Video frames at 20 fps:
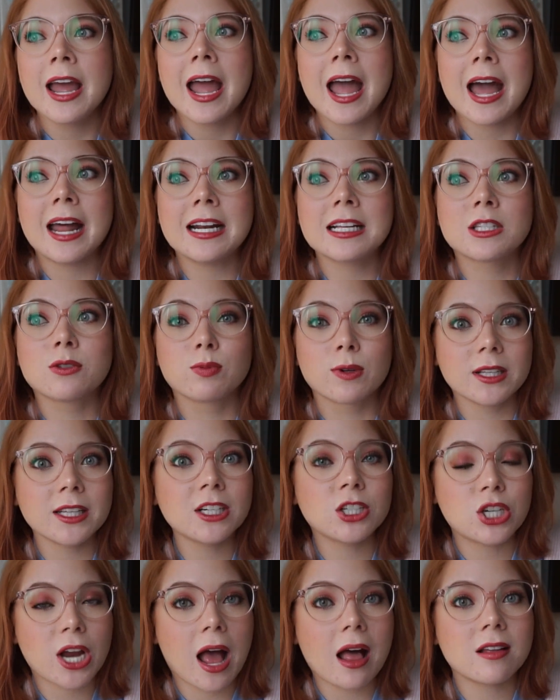And it's
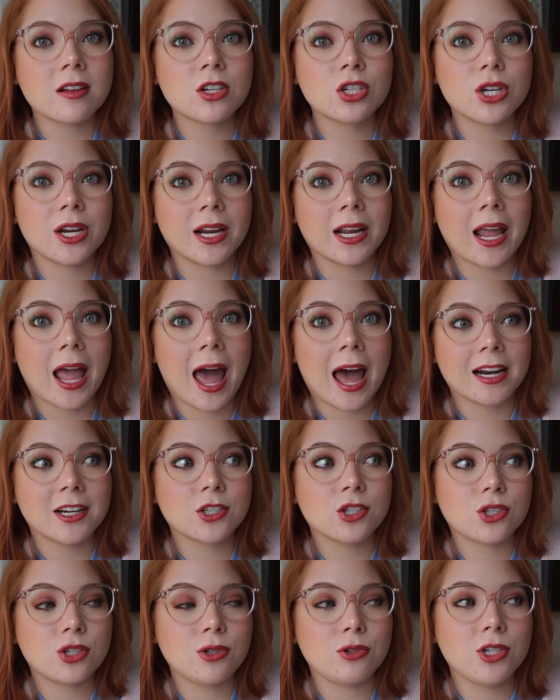really challenging at a
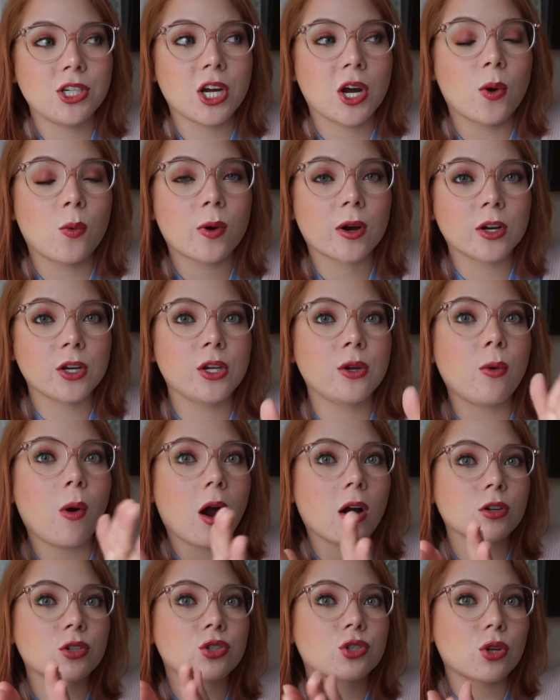studio where you
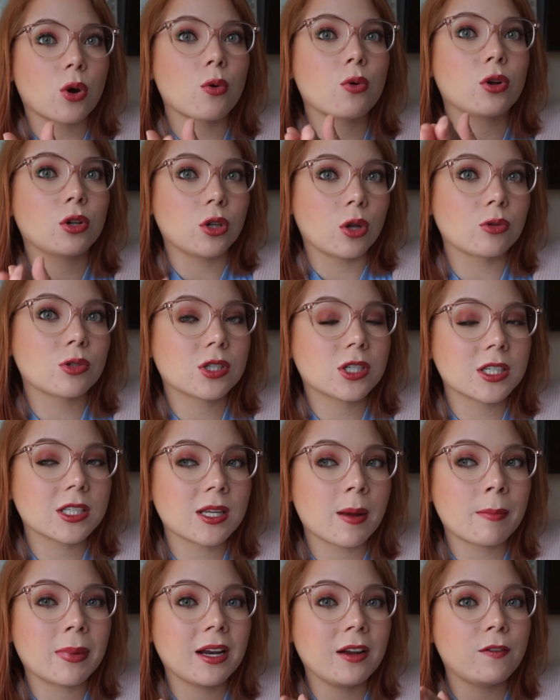are so close to
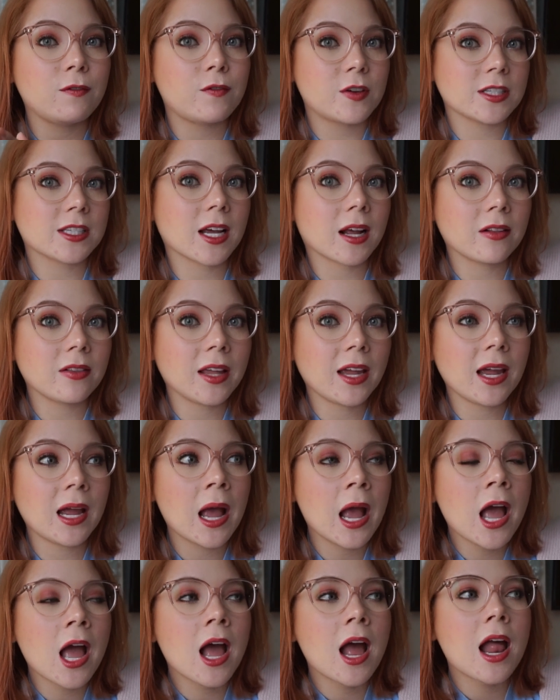somebody physically
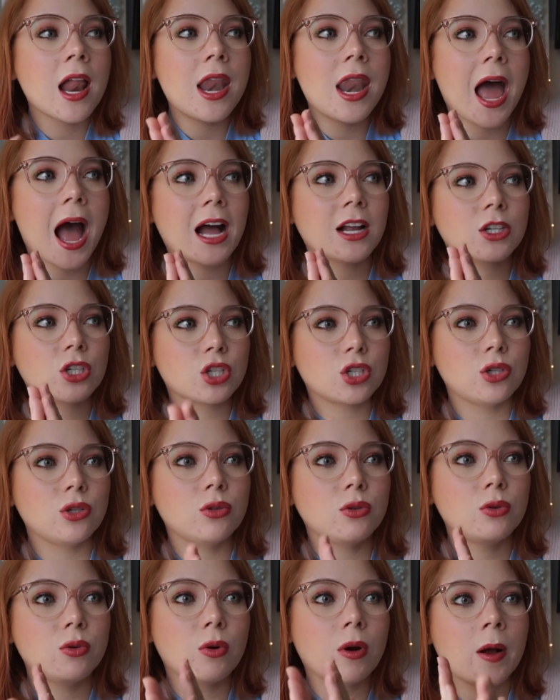not
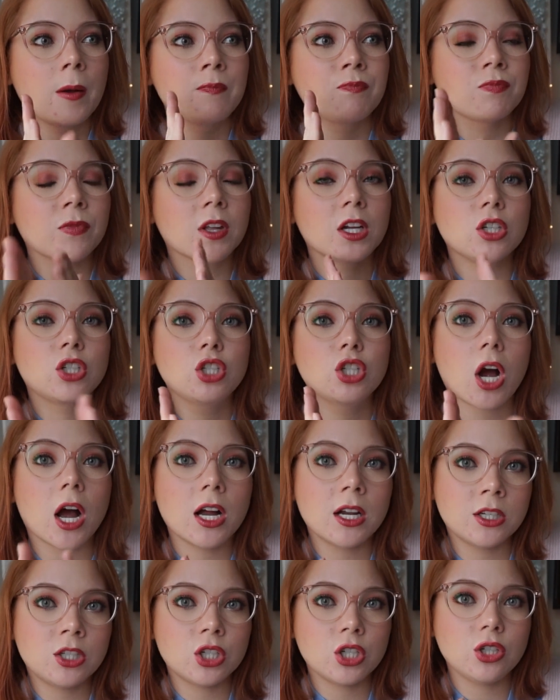to
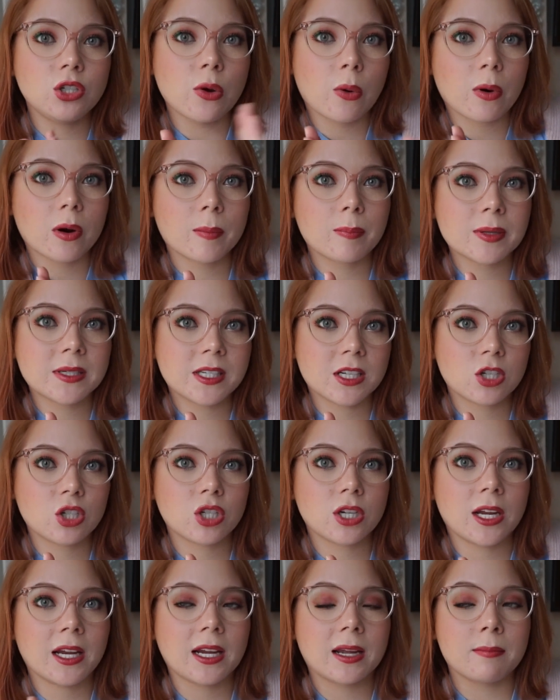judge your
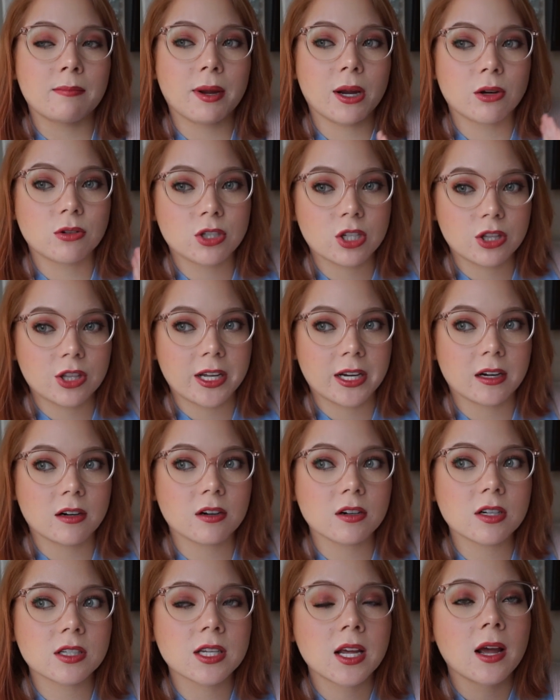positioning compared to
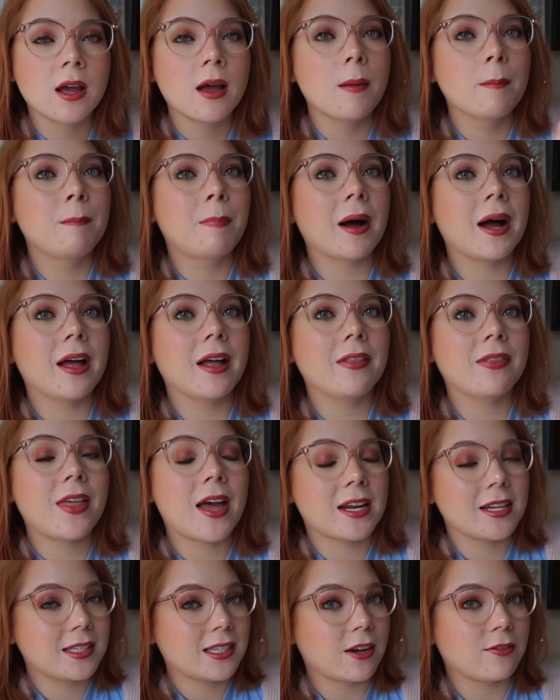theirs, but
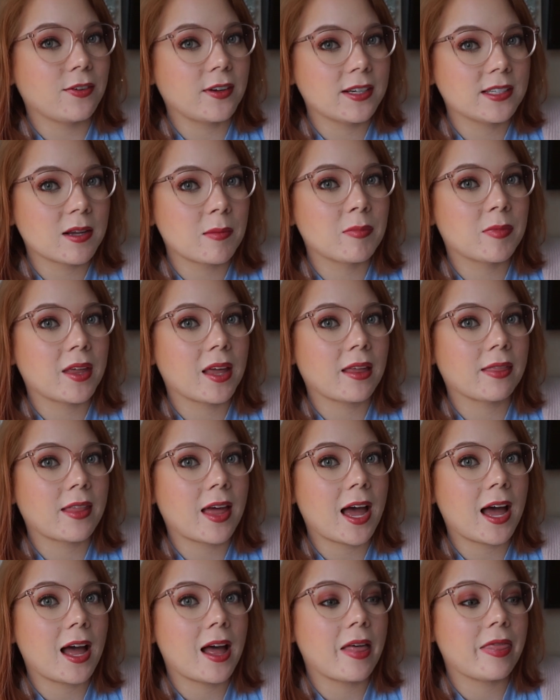that is definitely something
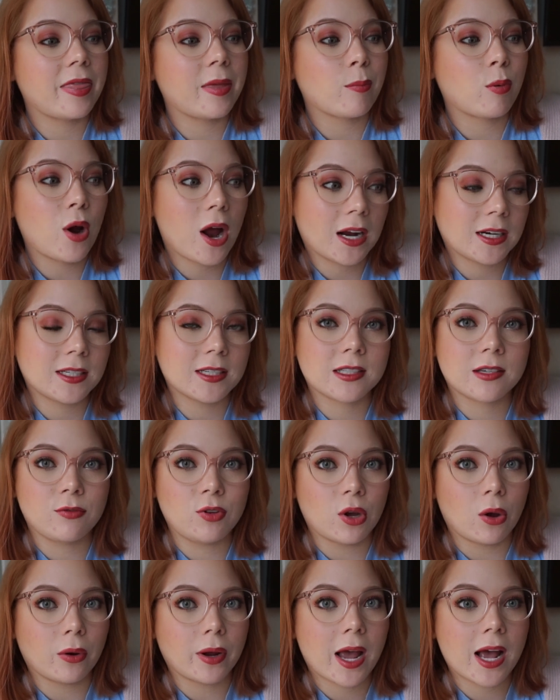that the practice of
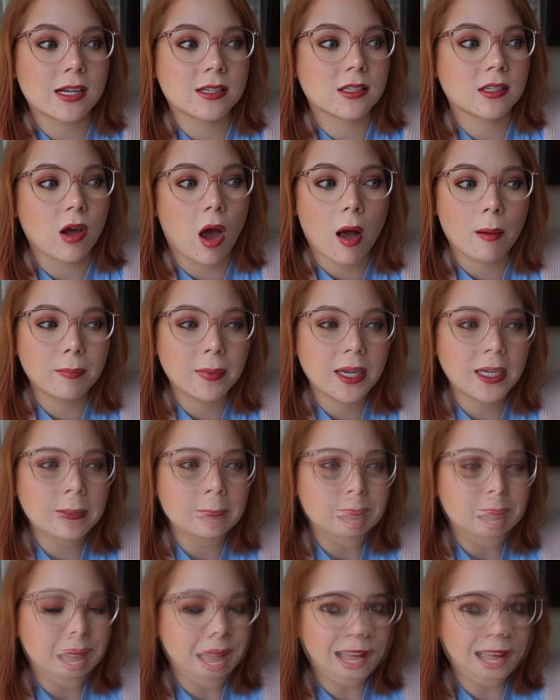yoga has taught me.